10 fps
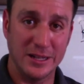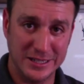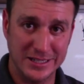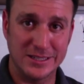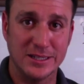
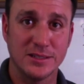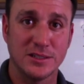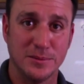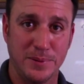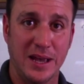distance
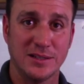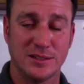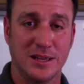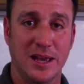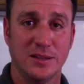to pass
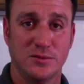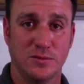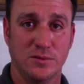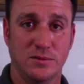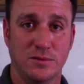the gas
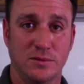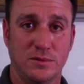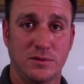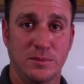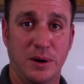through.
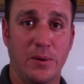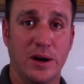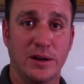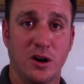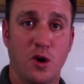
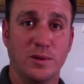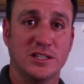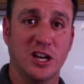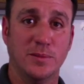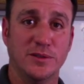Pawan, I hope
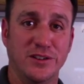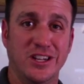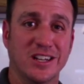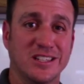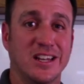this helps. If it
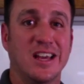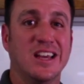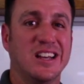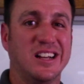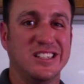doesn't,
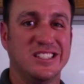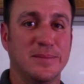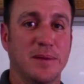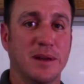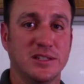send
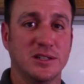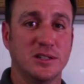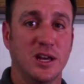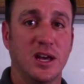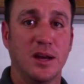me a
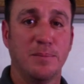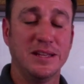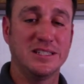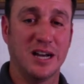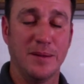message.
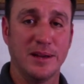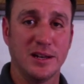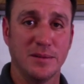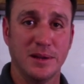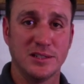Please comment
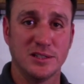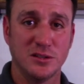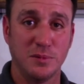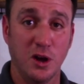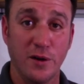in messages
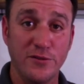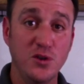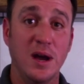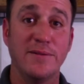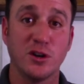below. If
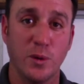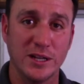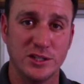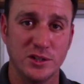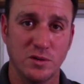you have a
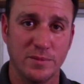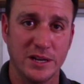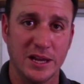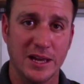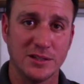question you want me
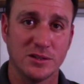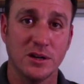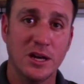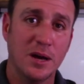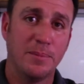to
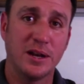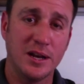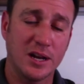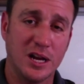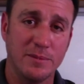answer, put it
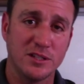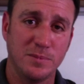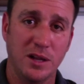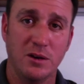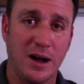in the comments
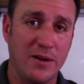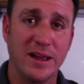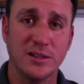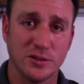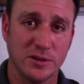below. I'll
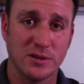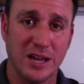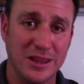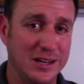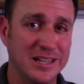answer.
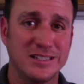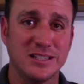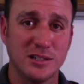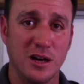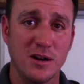Okay, the list
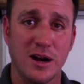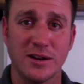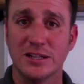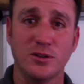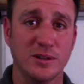is long. I'll
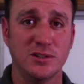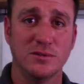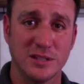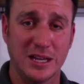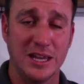get to it as soon
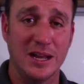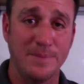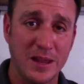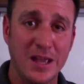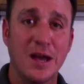as I
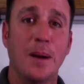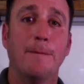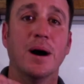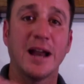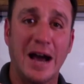can
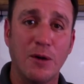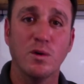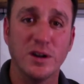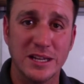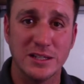but I
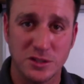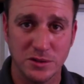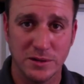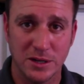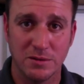will get
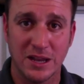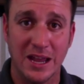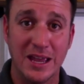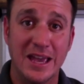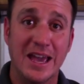to it,
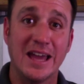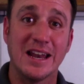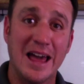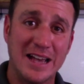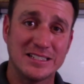okay? And
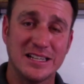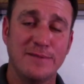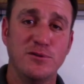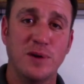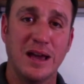lastly,
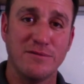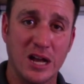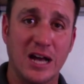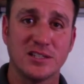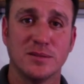if you have
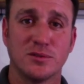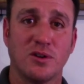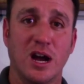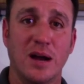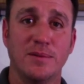not
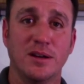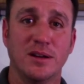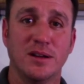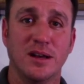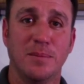subscribed,
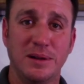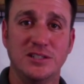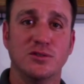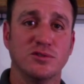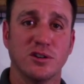please
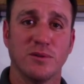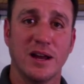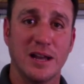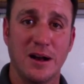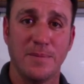do so
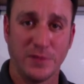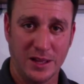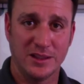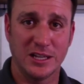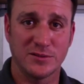right now.
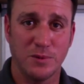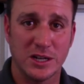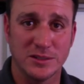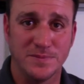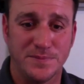Thanks for
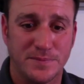watching.